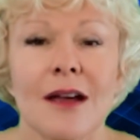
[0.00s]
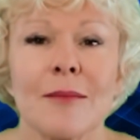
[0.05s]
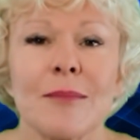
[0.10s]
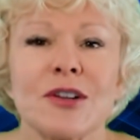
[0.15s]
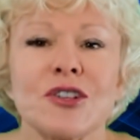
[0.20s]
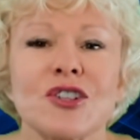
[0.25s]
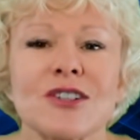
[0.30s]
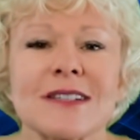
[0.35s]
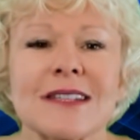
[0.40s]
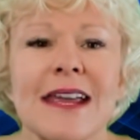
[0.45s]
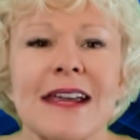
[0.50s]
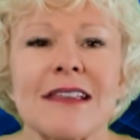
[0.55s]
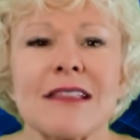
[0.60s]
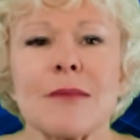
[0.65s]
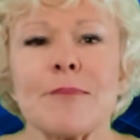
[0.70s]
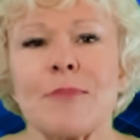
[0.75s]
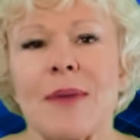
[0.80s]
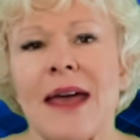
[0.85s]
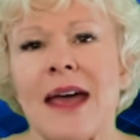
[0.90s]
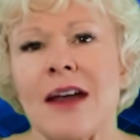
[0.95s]
But just like the
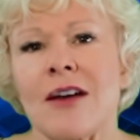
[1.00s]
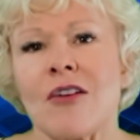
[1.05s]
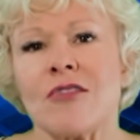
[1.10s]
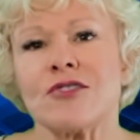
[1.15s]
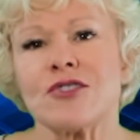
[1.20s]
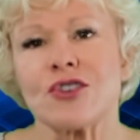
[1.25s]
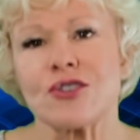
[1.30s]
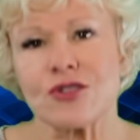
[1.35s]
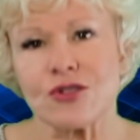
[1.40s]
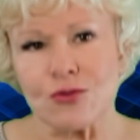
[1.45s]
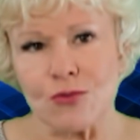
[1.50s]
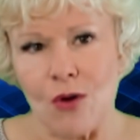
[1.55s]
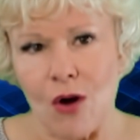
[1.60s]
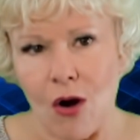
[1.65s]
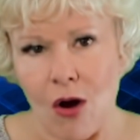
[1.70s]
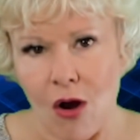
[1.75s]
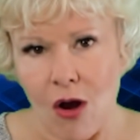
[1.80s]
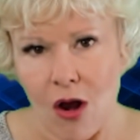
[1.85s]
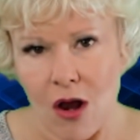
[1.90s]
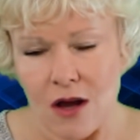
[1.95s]
ban on
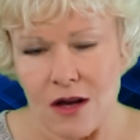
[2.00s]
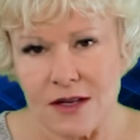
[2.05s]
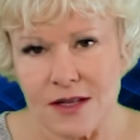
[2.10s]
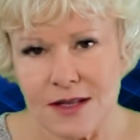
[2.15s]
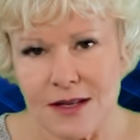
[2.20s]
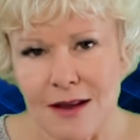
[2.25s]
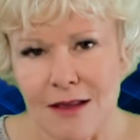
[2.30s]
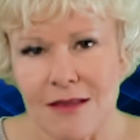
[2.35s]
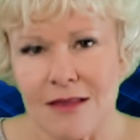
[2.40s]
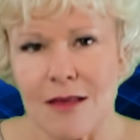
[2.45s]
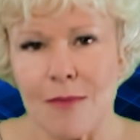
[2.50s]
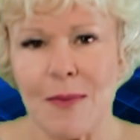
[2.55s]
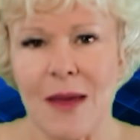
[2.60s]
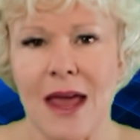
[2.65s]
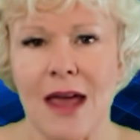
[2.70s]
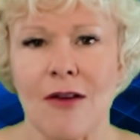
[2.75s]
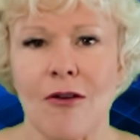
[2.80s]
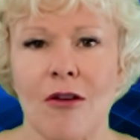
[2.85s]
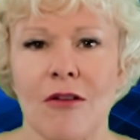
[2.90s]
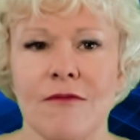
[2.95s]
straws, the
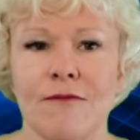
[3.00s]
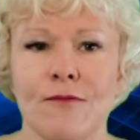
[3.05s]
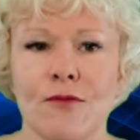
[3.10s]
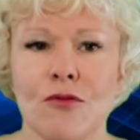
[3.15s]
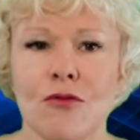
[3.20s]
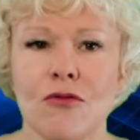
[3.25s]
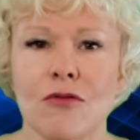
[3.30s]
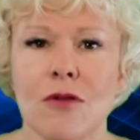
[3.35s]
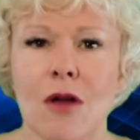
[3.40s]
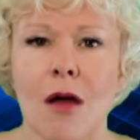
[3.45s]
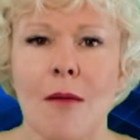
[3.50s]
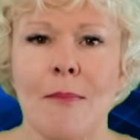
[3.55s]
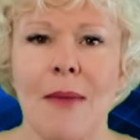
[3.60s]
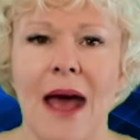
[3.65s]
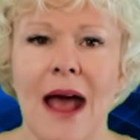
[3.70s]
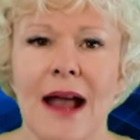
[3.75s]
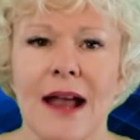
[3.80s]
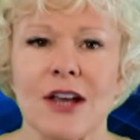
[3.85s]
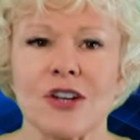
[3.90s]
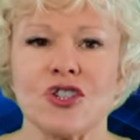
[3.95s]
ban on food
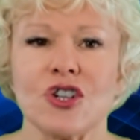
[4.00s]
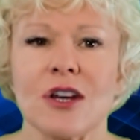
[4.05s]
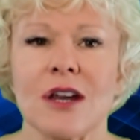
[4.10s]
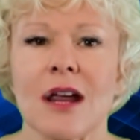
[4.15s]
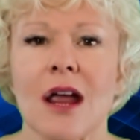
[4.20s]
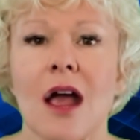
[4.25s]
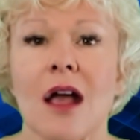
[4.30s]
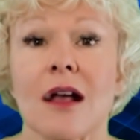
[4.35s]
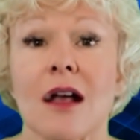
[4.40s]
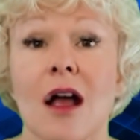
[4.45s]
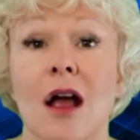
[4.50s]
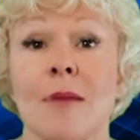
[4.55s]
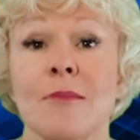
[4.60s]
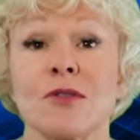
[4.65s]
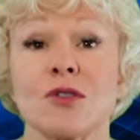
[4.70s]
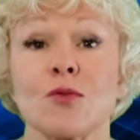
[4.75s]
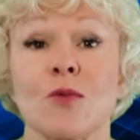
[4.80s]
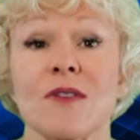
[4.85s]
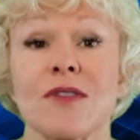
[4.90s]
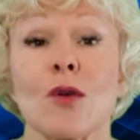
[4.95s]
packaging
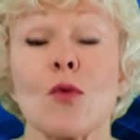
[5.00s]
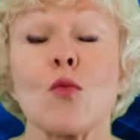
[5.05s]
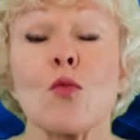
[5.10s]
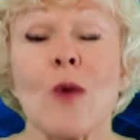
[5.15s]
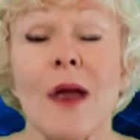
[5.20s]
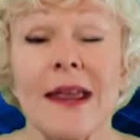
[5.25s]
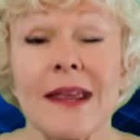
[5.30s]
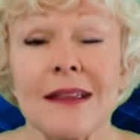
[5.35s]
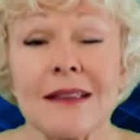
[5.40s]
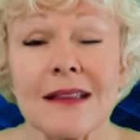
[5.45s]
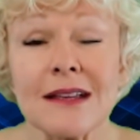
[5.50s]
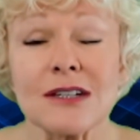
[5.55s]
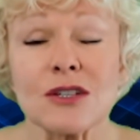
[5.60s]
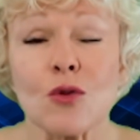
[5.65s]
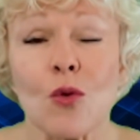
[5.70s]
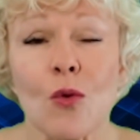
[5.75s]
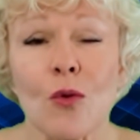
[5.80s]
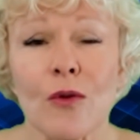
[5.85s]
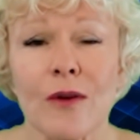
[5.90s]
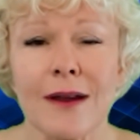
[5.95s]
comes with a
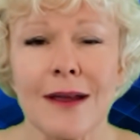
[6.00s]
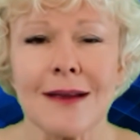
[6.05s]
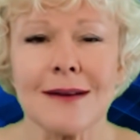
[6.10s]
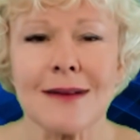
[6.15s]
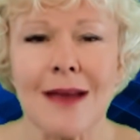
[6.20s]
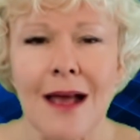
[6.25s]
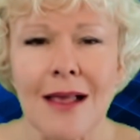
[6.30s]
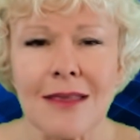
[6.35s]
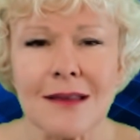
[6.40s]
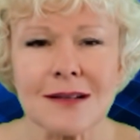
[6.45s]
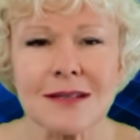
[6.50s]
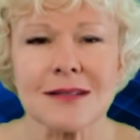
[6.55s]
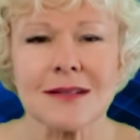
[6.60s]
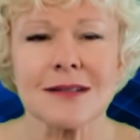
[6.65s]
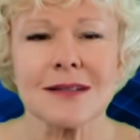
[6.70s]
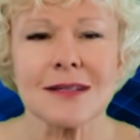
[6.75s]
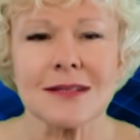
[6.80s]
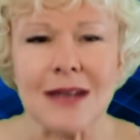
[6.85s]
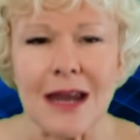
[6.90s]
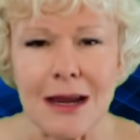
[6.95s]
regulatory
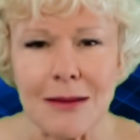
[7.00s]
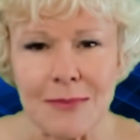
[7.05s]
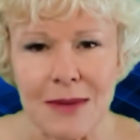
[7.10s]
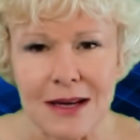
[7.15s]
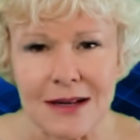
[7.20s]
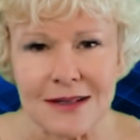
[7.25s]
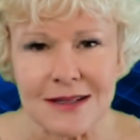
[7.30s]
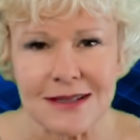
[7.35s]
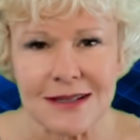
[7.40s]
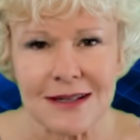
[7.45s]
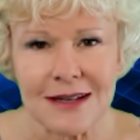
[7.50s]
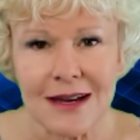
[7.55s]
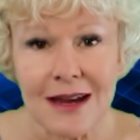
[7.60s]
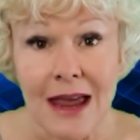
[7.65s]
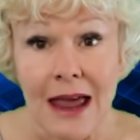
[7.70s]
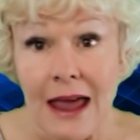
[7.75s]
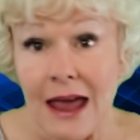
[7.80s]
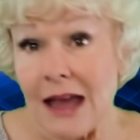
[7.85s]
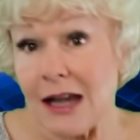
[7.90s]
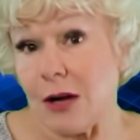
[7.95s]
analysis statement.
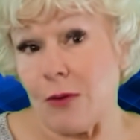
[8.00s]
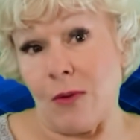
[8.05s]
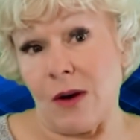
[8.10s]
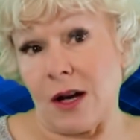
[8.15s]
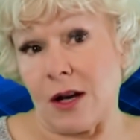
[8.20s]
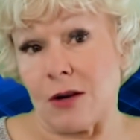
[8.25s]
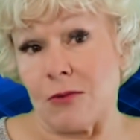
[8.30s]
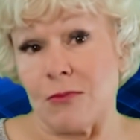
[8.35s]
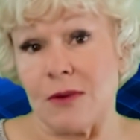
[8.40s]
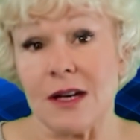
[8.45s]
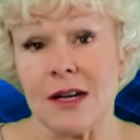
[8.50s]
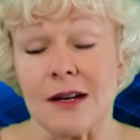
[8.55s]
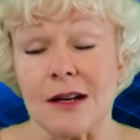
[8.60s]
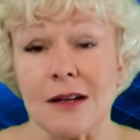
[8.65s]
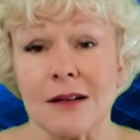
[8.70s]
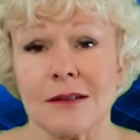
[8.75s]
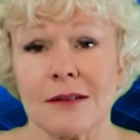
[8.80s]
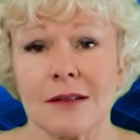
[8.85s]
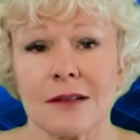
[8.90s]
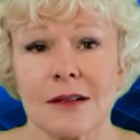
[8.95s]
Anyone can read
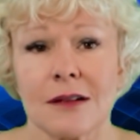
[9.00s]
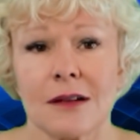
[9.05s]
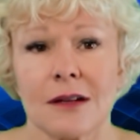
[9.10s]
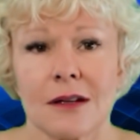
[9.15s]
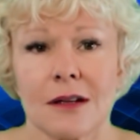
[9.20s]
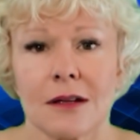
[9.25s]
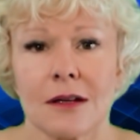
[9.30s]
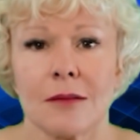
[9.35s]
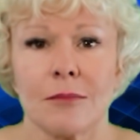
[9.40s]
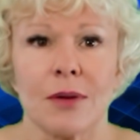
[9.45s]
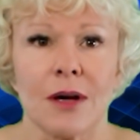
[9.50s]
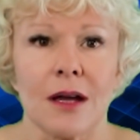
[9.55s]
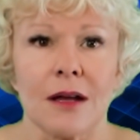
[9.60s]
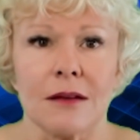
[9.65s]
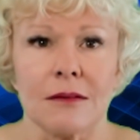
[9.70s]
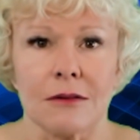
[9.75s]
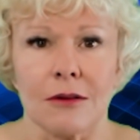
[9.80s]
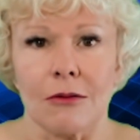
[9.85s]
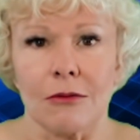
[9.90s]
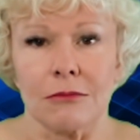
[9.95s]
it,
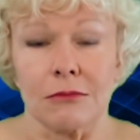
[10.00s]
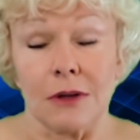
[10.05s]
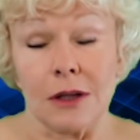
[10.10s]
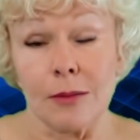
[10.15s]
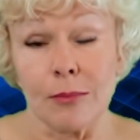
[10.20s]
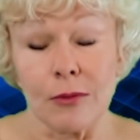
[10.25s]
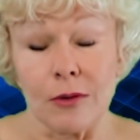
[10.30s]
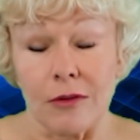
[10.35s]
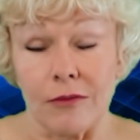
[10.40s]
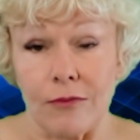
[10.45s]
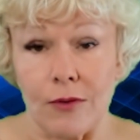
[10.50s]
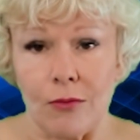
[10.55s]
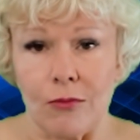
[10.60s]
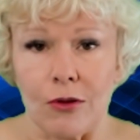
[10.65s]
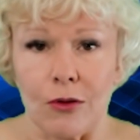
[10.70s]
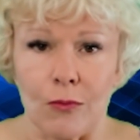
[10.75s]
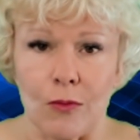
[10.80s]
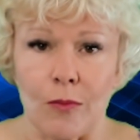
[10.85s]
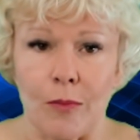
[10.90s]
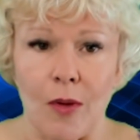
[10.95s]
but no Liberal
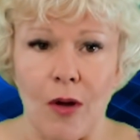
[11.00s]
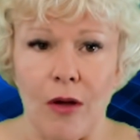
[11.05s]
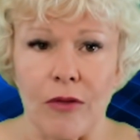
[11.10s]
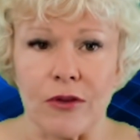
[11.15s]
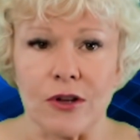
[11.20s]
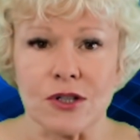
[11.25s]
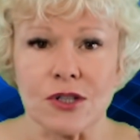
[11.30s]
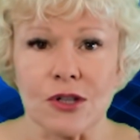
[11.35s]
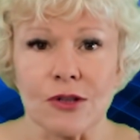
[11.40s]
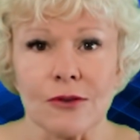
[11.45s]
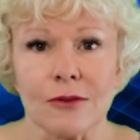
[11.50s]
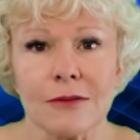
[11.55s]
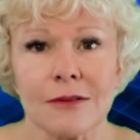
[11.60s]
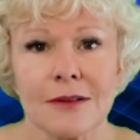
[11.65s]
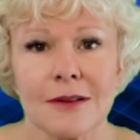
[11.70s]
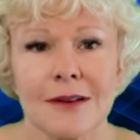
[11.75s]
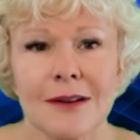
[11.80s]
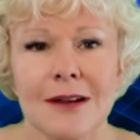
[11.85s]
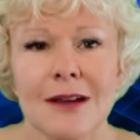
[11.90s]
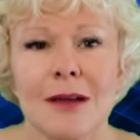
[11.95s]
voter will bother to
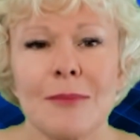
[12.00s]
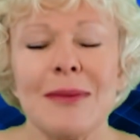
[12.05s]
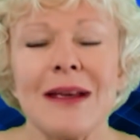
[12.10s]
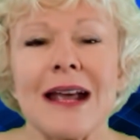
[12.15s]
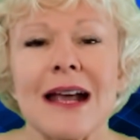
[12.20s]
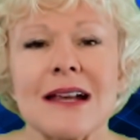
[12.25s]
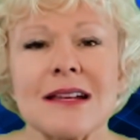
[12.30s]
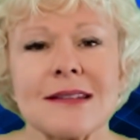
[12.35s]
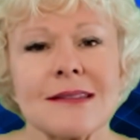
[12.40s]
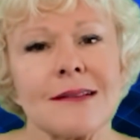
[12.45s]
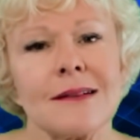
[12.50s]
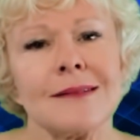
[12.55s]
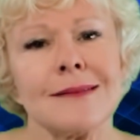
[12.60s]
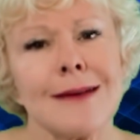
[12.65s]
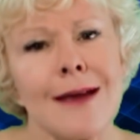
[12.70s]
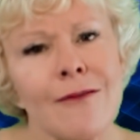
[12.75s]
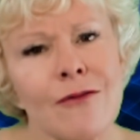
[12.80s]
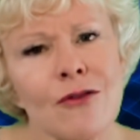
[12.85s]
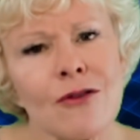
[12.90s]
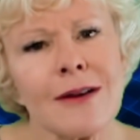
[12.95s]
because they'll
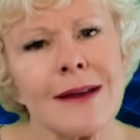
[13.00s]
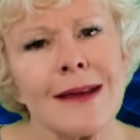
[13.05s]
never